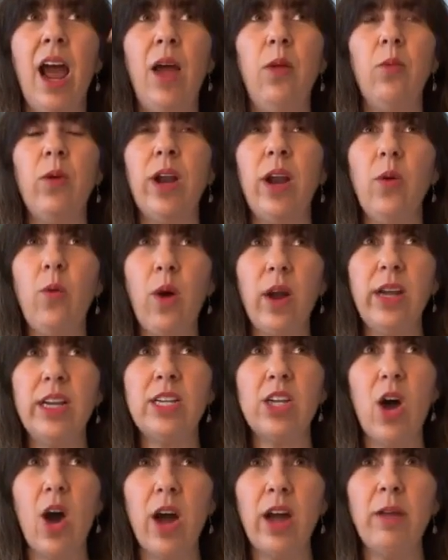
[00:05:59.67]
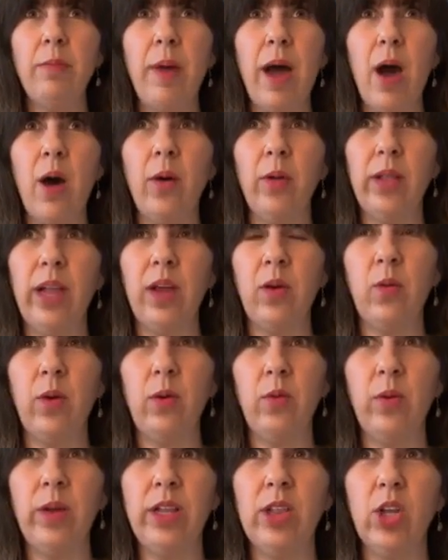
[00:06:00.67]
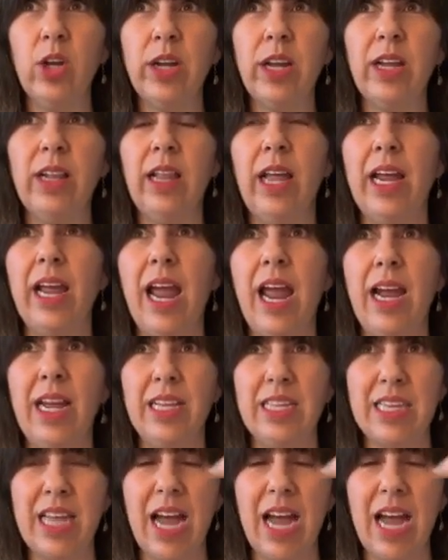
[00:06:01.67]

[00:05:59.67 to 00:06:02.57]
and what i want to talk about like when we look at like